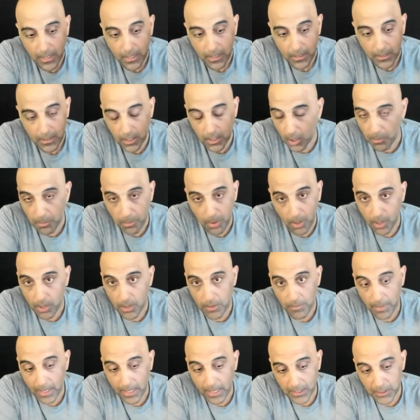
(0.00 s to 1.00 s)
you know,
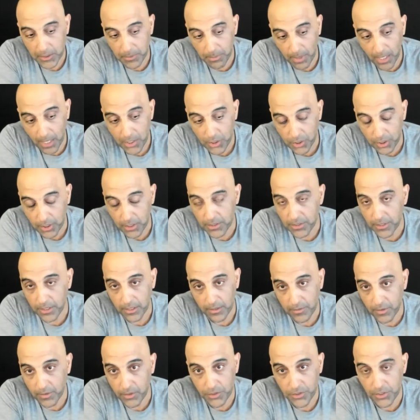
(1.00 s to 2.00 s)
pardon my expressions,
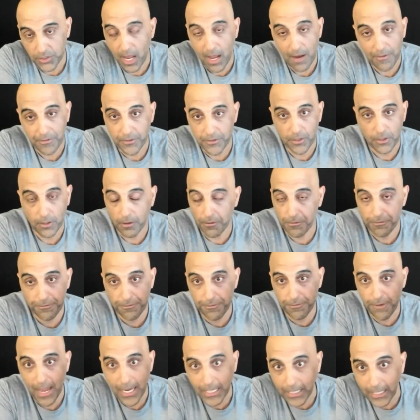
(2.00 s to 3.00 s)
like if you're soft, you're a
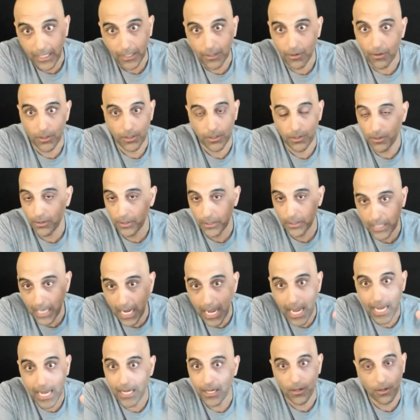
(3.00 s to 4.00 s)
faggot or you're
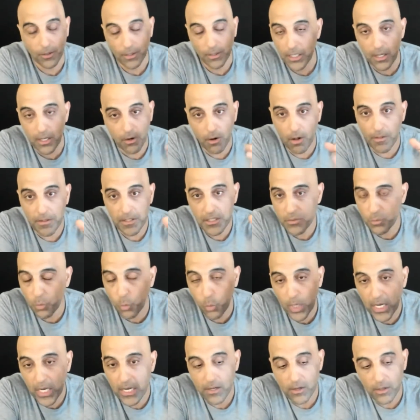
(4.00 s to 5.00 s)
gay or, you know, all these
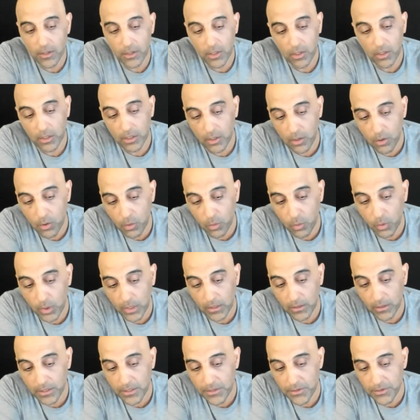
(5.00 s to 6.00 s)
weird
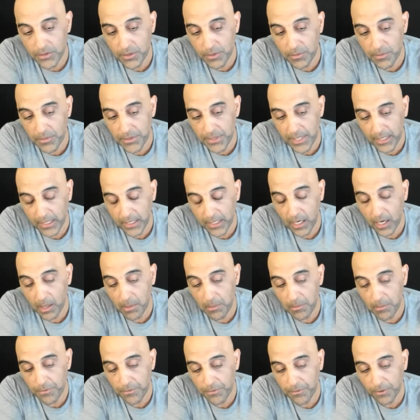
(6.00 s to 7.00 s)
colloquialisms that
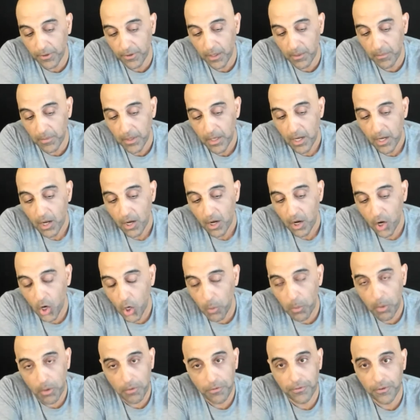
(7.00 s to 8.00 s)
come from
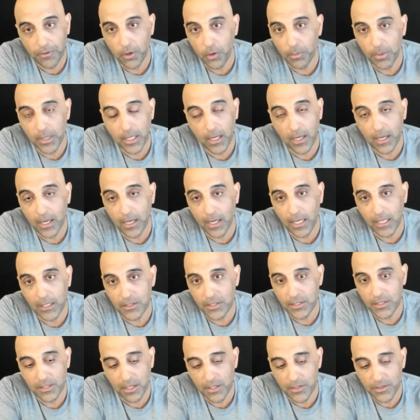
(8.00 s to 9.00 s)
homophobia and
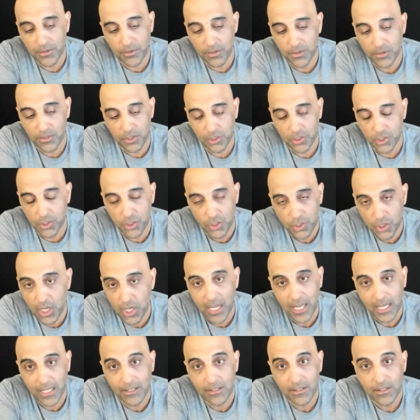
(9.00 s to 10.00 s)
just all sorts of
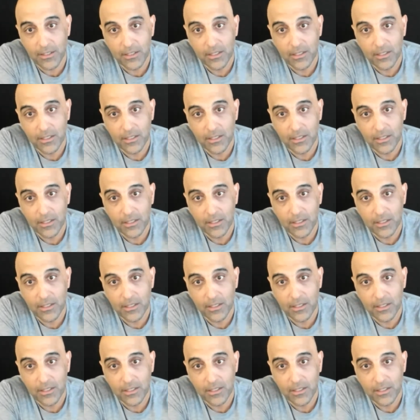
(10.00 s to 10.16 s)
shit.